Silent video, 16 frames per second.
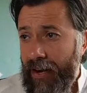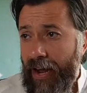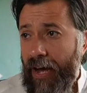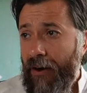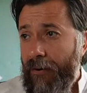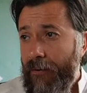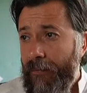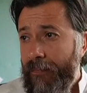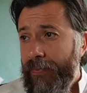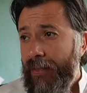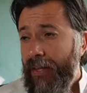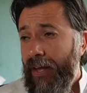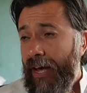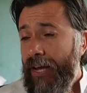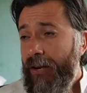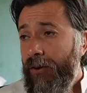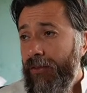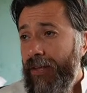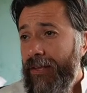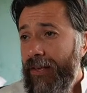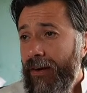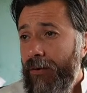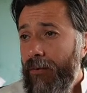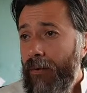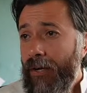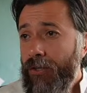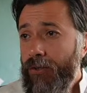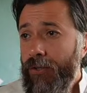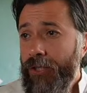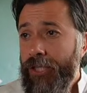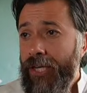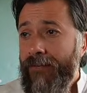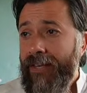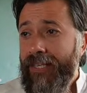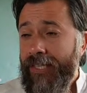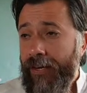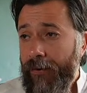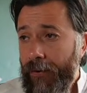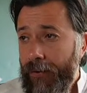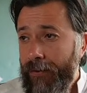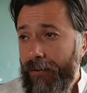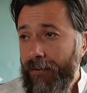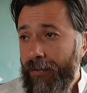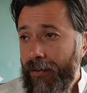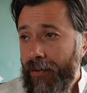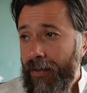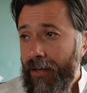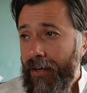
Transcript: Now, I know that Yahuwah shall save his anointed.